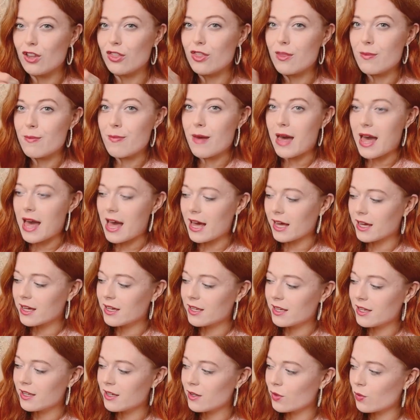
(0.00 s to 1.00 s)
on the
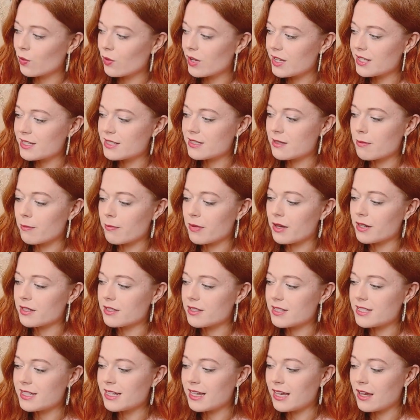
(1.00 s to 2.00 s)
back with some
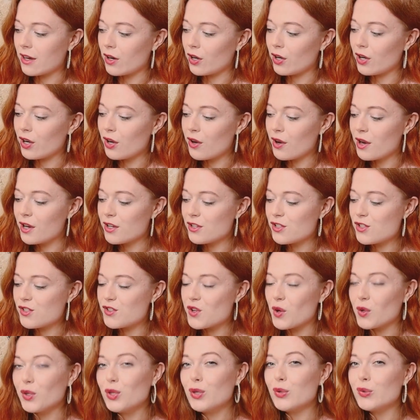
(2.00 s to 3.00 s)
buttons here
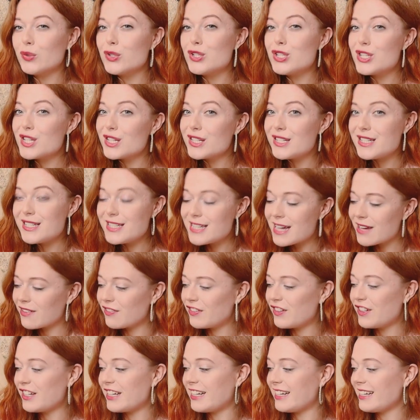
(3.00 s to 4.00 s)
so you would
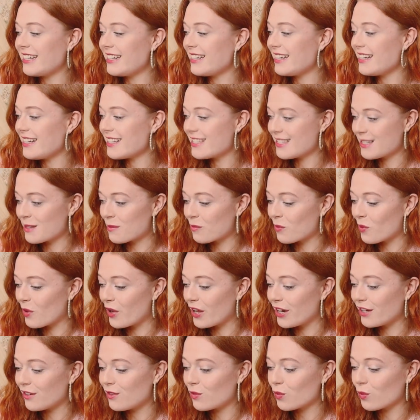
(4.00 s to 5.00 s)
definitely need
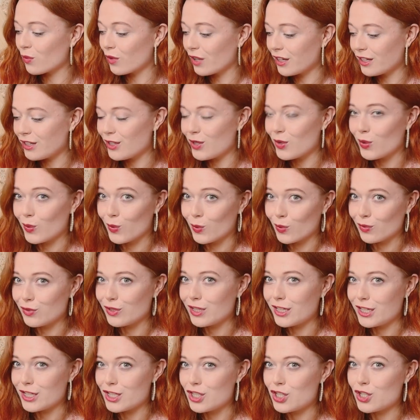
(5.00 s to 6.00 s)
someone when you would
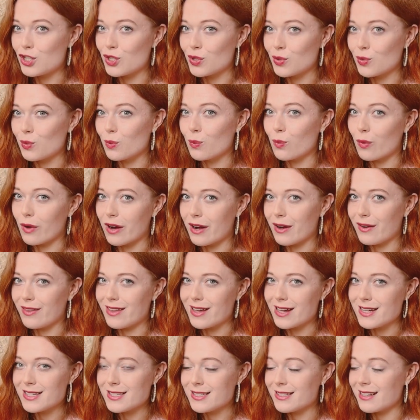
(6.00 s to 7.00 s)
need to wear
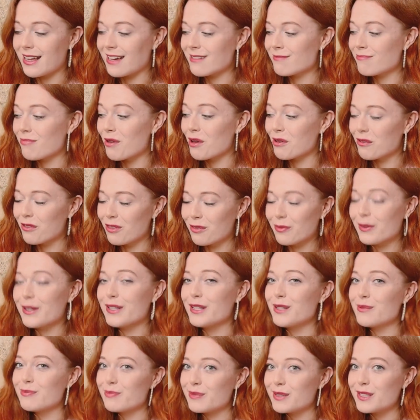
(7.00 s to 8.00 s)
this like both
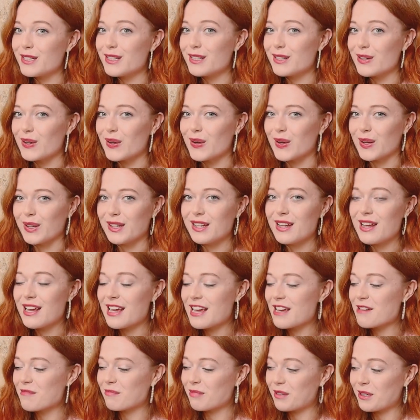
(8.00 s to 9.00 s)
when you put it on
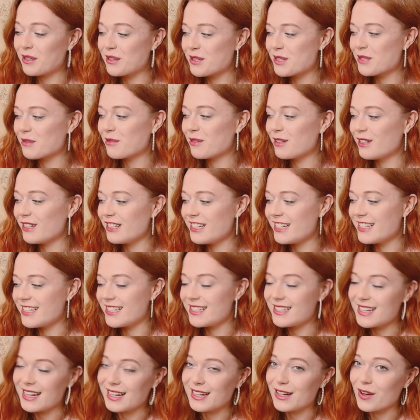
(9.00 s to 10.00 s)
but also when you need
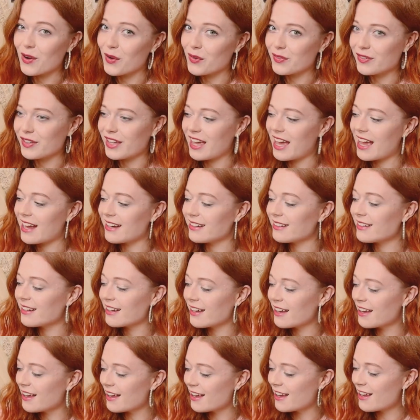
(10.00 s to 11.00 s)
to take it off again
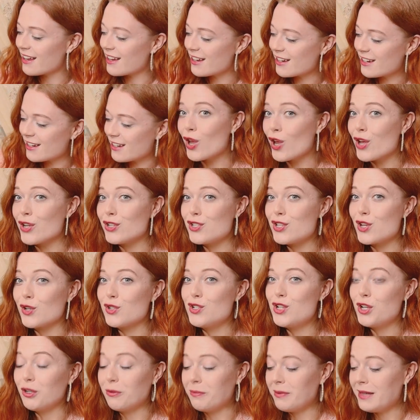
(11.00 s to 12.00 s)
so
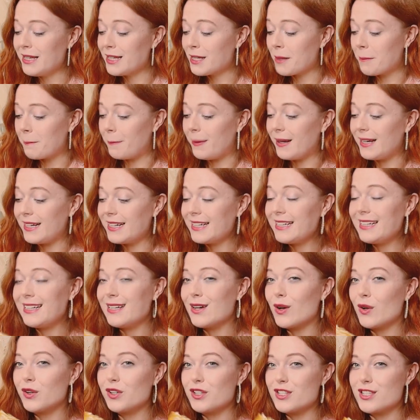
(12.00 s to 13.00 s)
to be
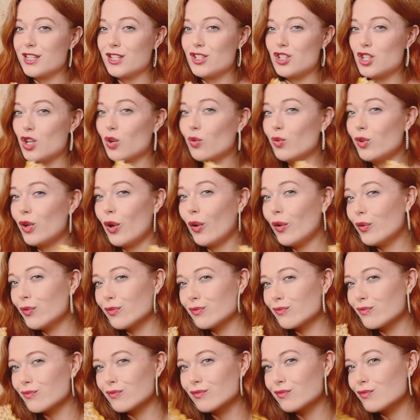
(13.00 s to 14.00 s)
completely honest I don't know
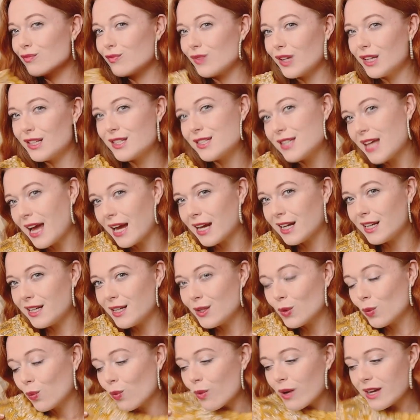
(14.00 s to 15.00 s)

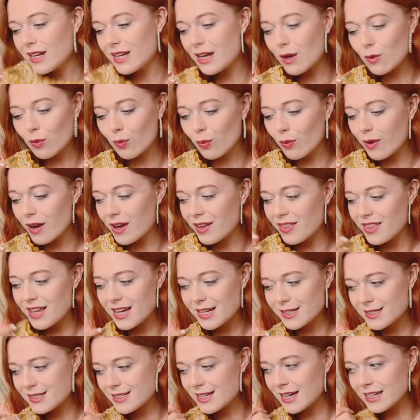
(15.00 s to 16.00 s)
exactly when I would wear
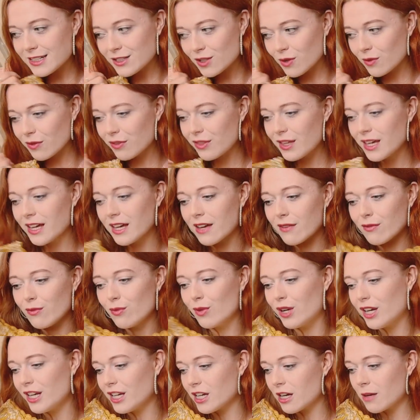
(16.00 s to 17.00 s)
this I don't think I've
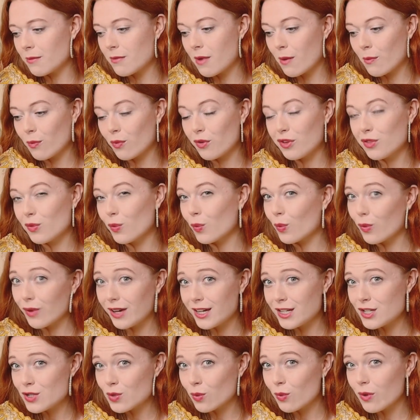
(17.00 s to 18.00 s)
really come up with a
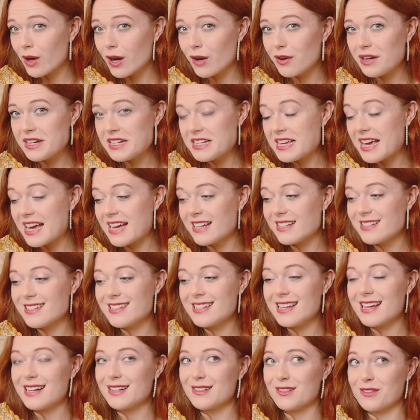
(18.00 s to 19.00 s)
way to wear it
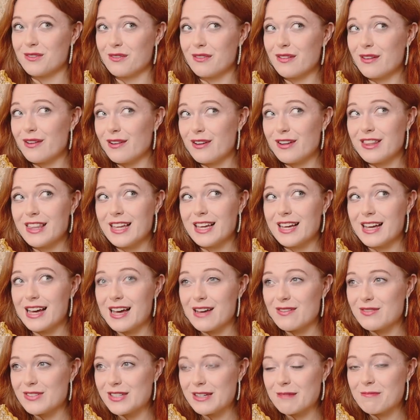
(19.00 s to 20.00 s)
yet and I don't really think I
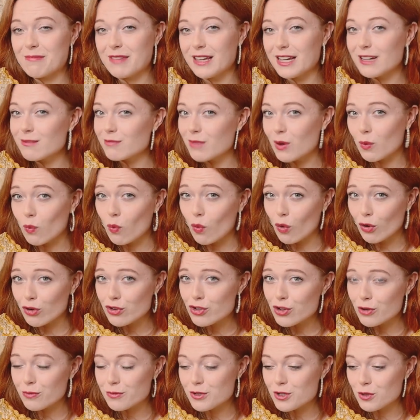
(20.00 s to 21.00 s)
have something in my
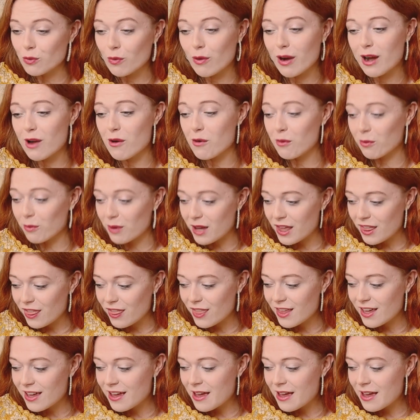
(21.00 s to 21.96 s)
wardrobe to wear it with